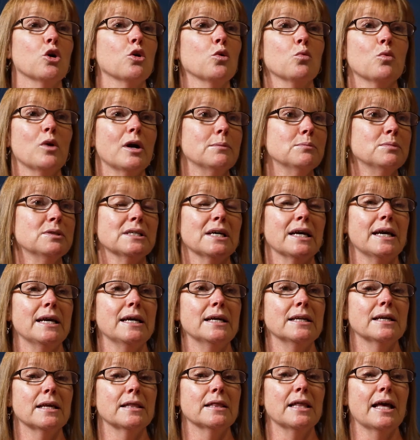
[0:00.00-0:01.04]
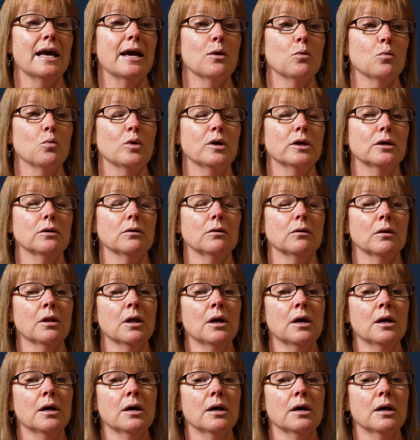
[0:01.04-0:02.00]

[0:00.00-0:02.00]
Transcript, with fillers: our website that will